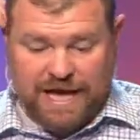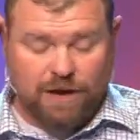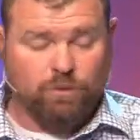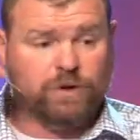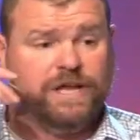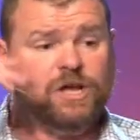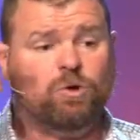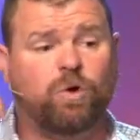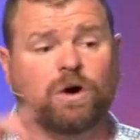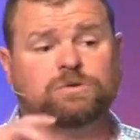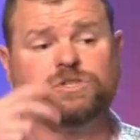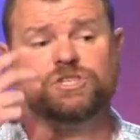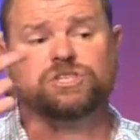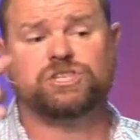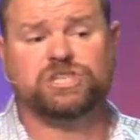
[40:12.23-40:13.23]
when he
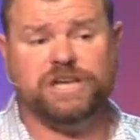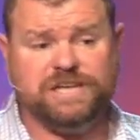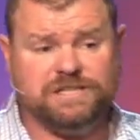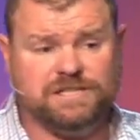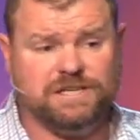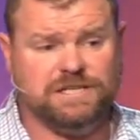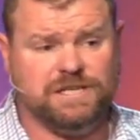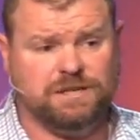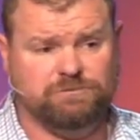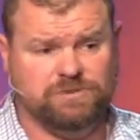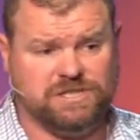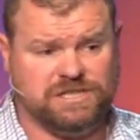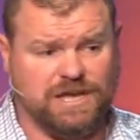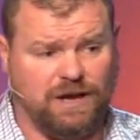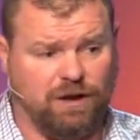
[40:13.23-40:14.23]
quotes Jesus
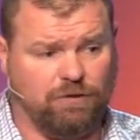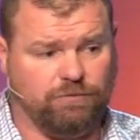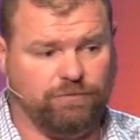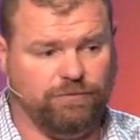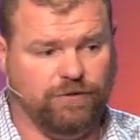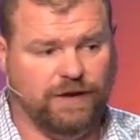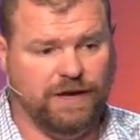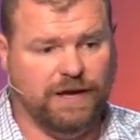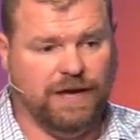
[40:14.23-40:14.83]
himself.